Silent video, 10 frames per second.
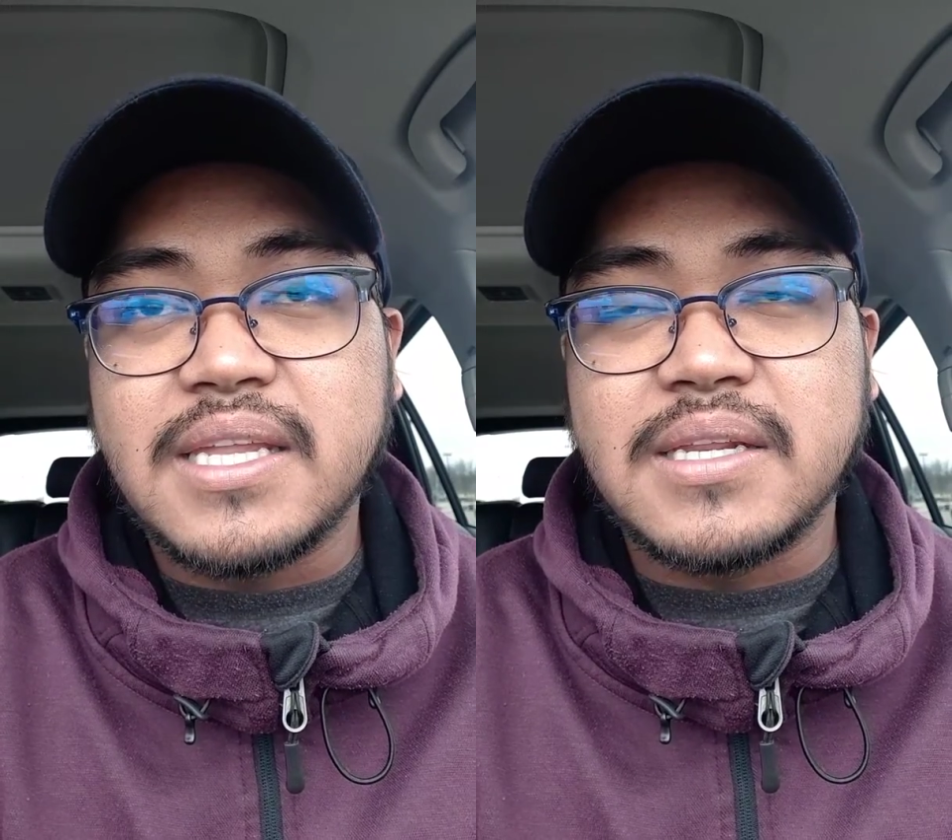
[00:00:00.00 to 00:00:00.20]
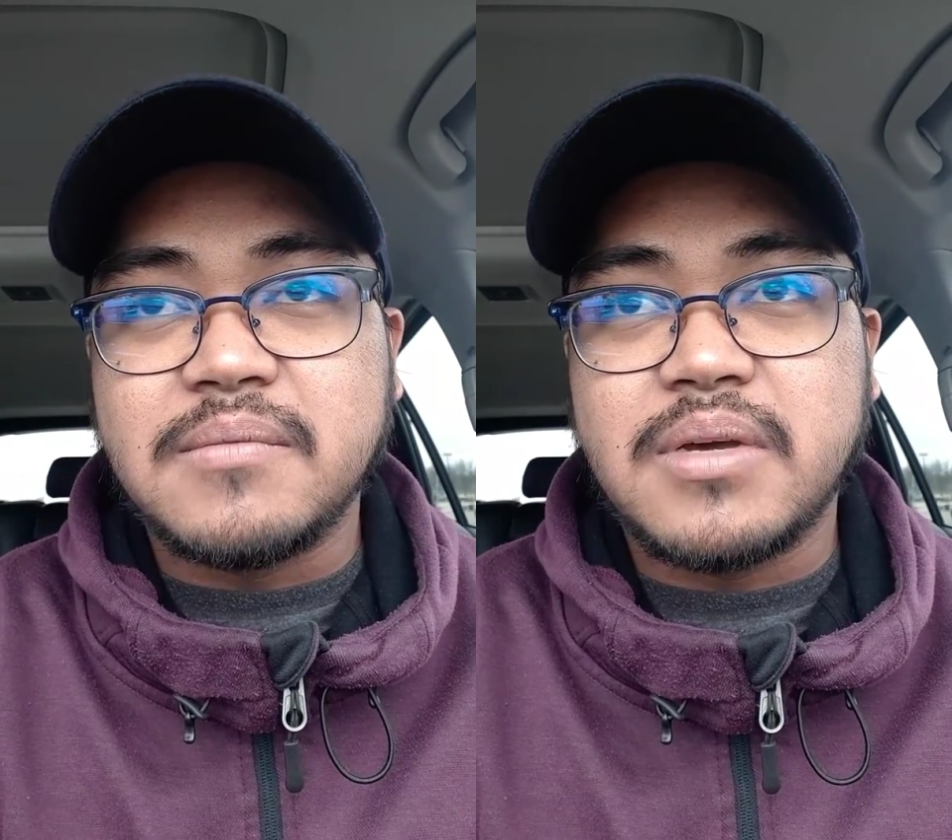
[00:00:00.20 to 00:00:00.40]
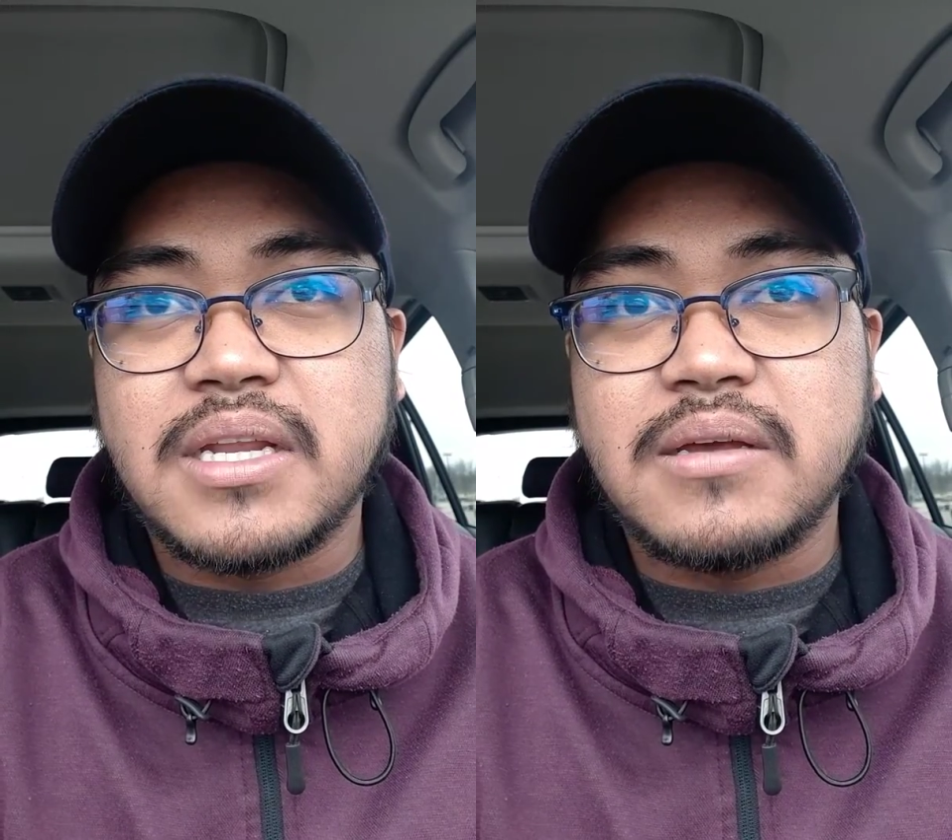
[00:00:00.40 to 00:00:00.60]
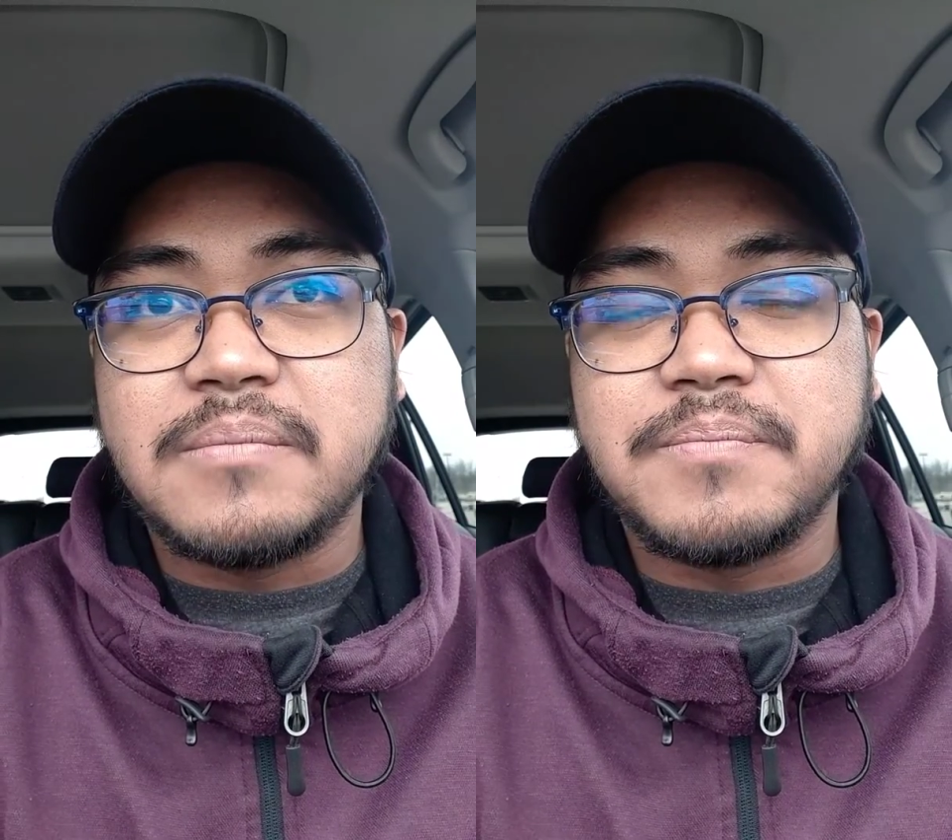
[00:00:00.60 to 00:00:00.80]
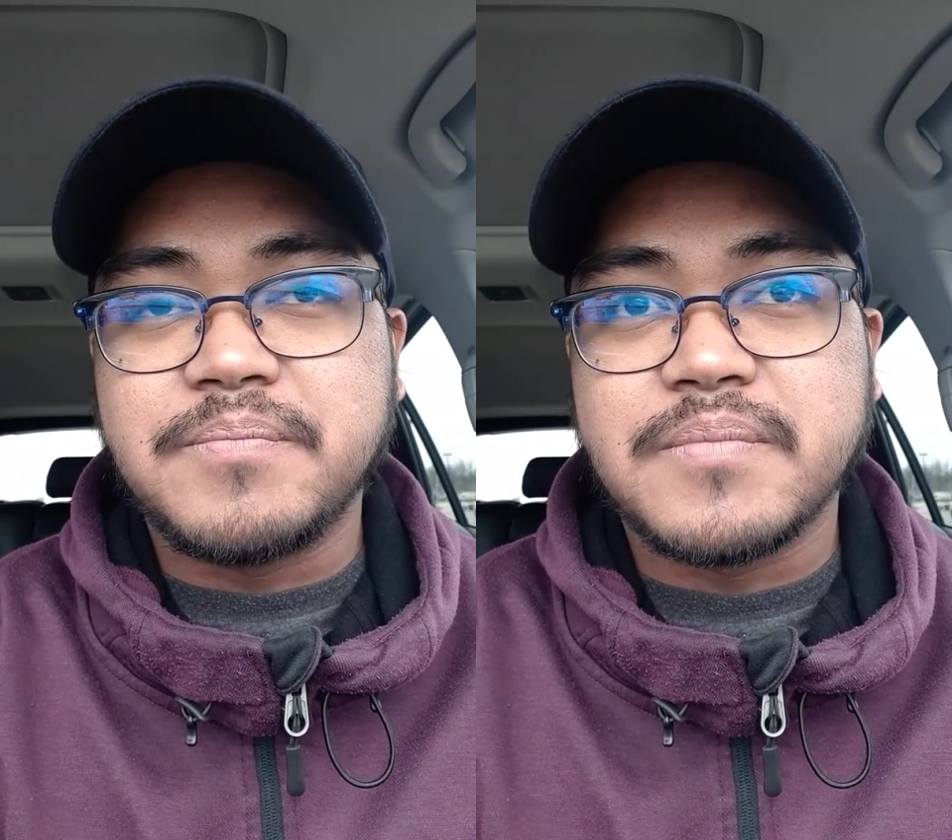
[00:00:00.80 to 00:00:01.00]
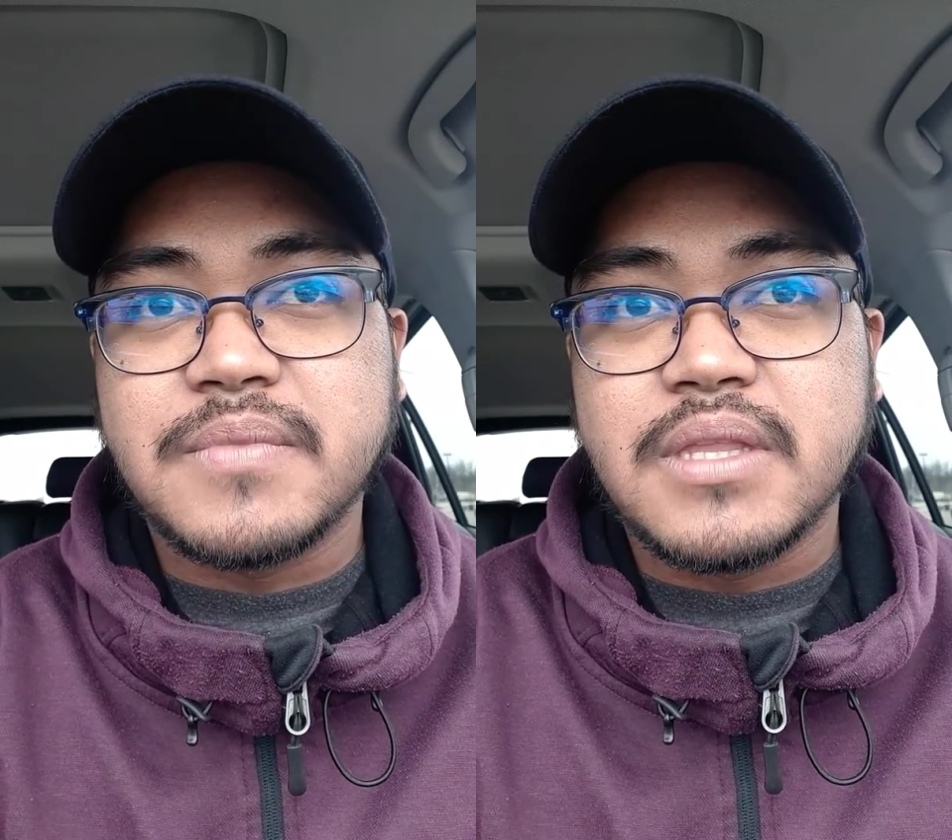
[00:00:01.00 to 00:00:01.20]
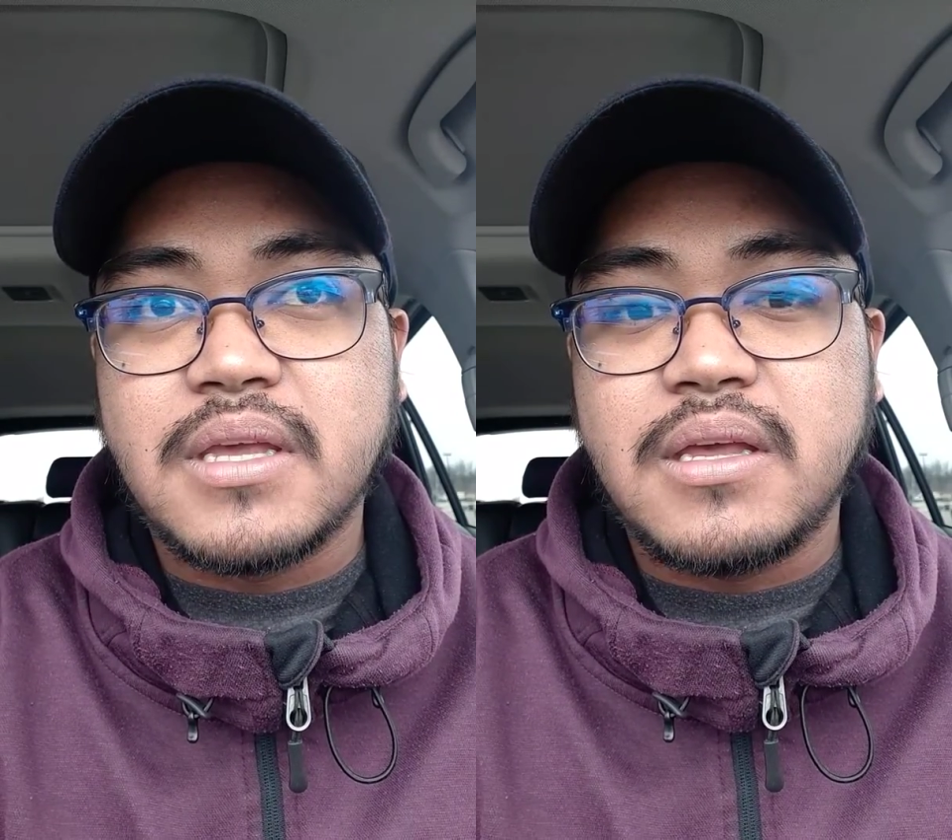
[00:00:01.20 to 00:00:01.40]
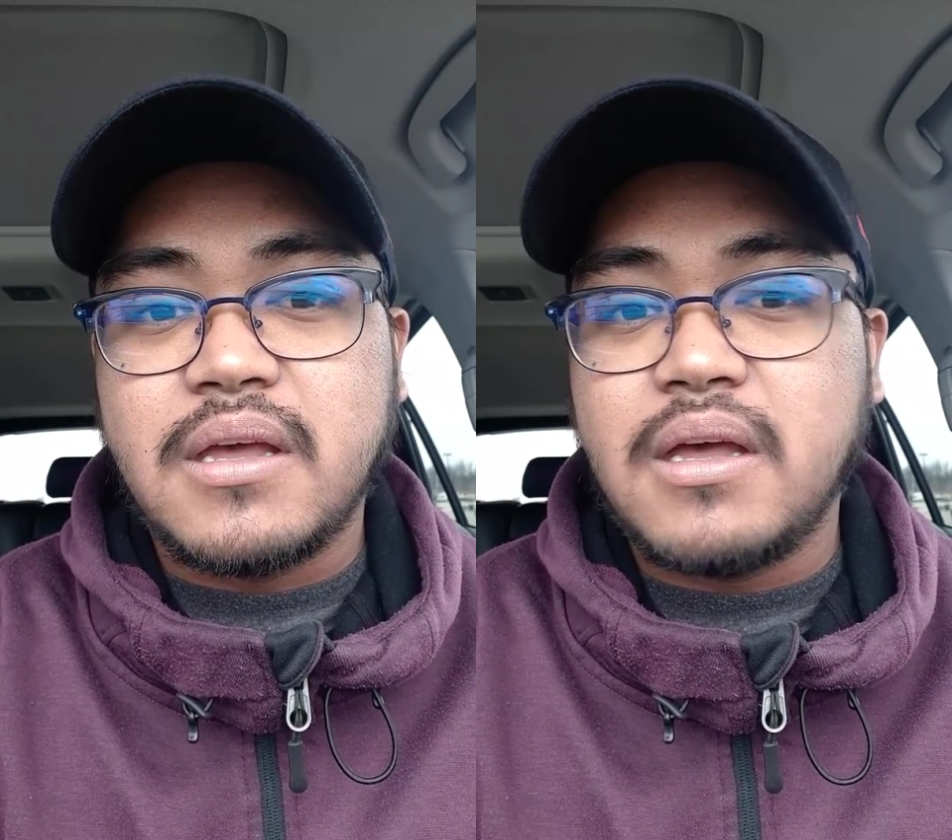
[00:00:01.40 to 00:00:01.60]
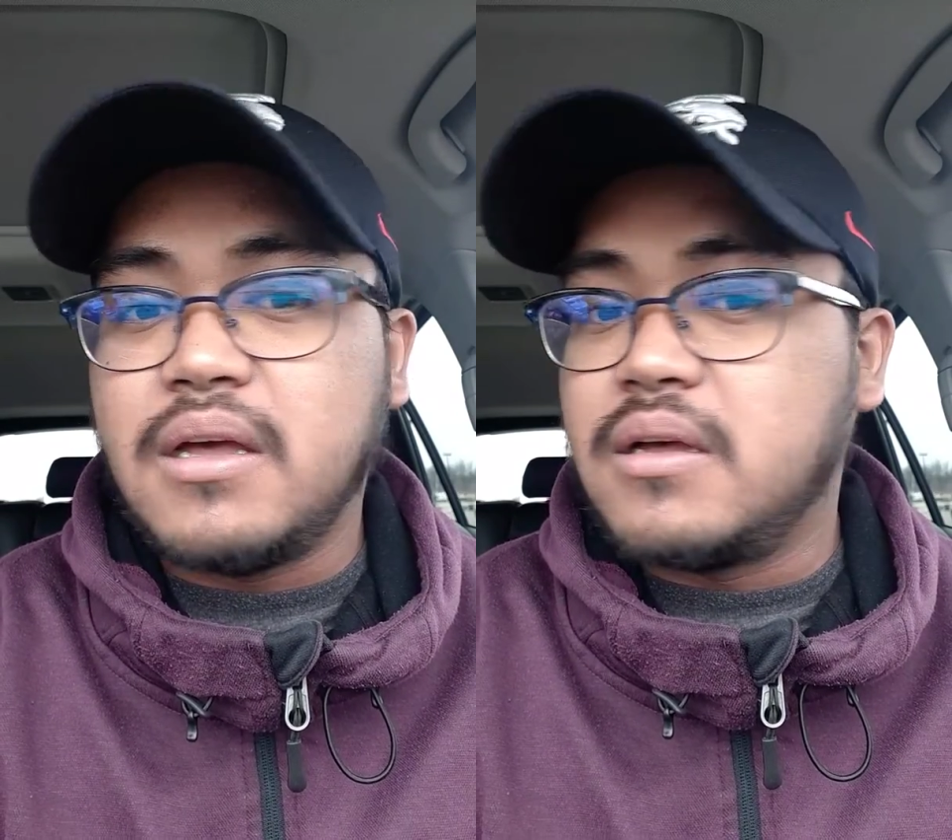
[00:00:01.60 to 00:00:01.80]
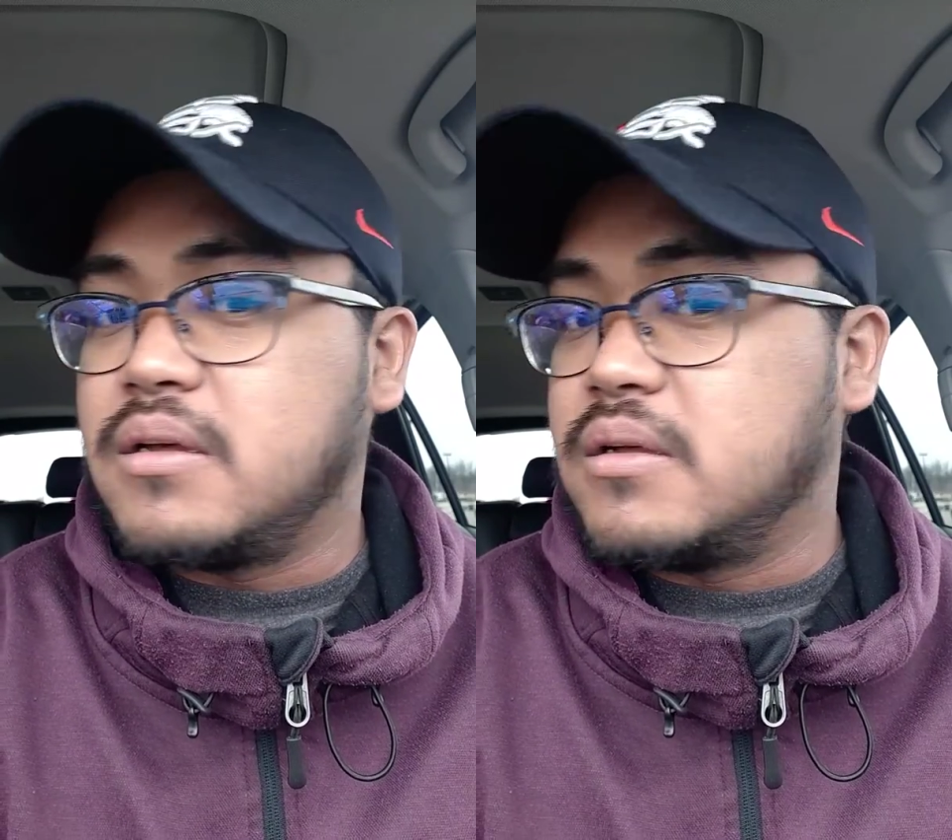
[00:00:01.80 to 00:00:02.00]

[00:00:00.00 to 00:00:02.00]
But I